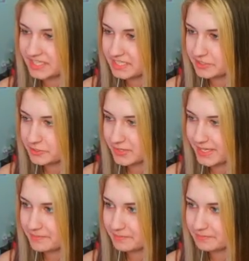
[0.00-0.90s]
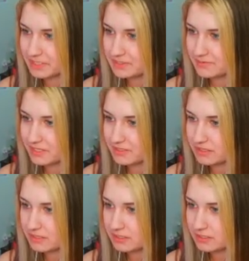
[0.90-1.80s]
I didn't do that. That's just fine.
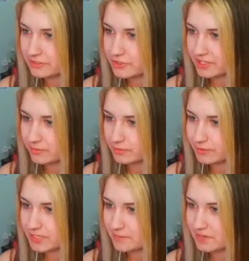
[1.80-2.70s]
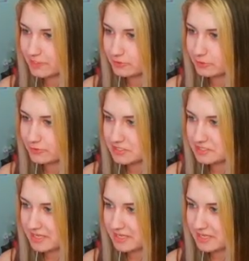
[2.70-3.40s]
Let's try that one more time. I don't know if this is